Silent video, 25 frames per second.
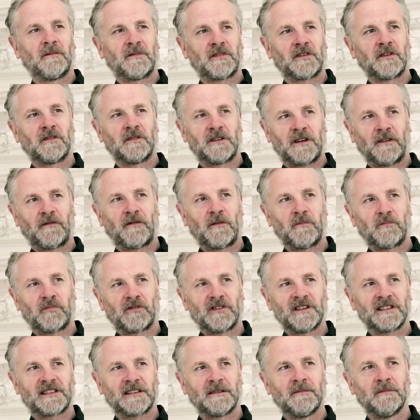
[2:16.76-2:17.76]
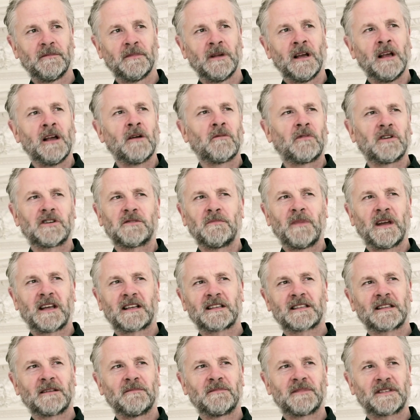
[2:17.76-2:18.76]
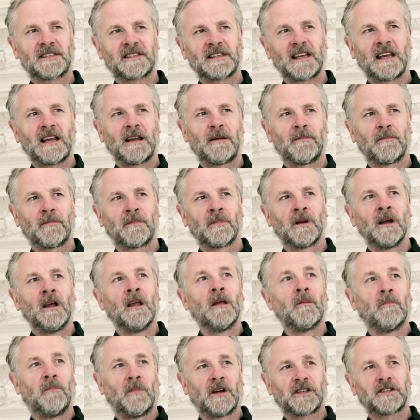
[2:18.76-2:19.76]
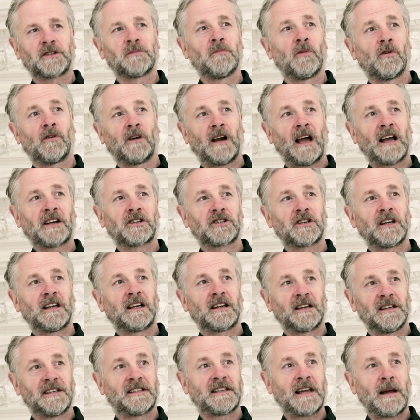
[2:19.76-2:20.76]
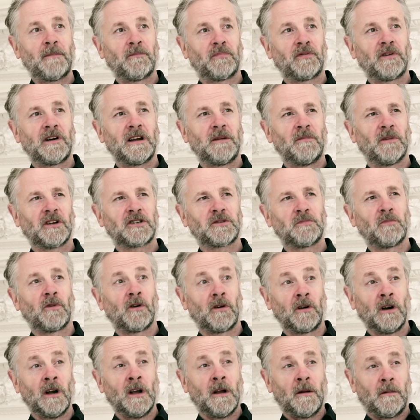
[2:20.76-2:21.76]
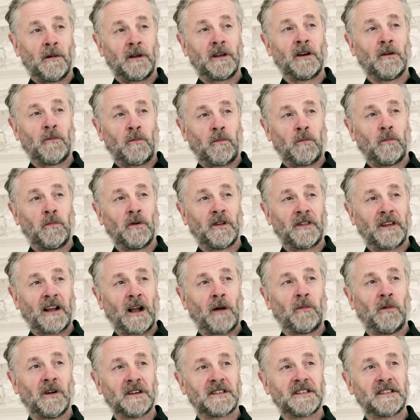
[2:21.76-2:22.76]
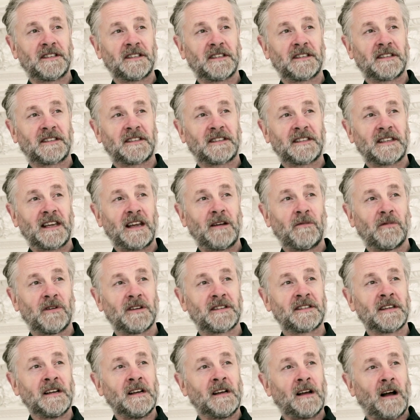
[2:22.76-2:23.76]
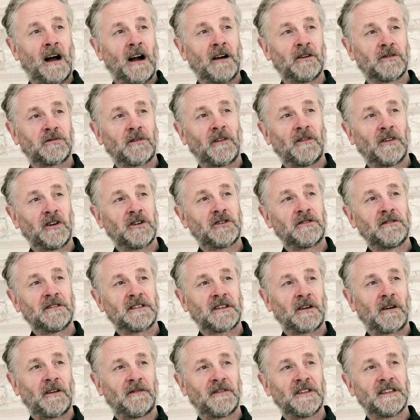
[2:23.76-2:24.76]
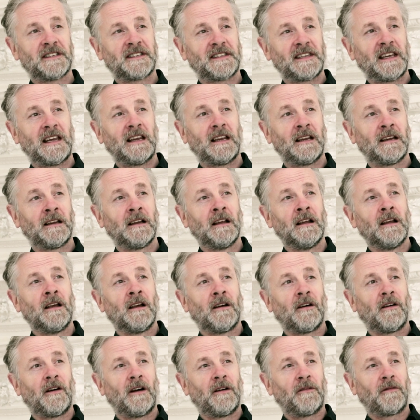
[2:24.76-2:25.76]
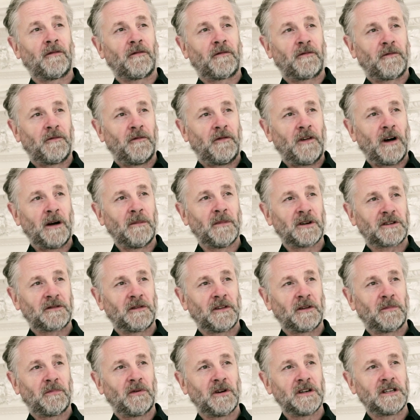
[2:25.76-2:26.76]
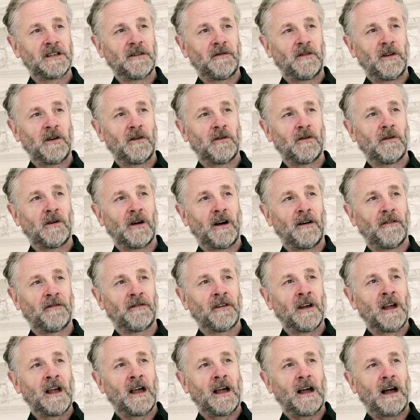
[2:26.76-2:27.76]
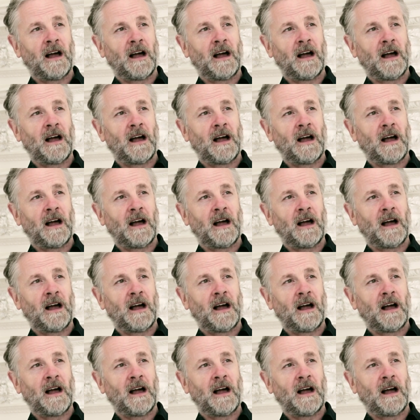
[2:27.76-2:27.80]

at it through a different prism, which makes them seem much more actually contemporary, much more, you know. One thing I wanted to see was Irish revolutionaries are often seen very much from the point of view of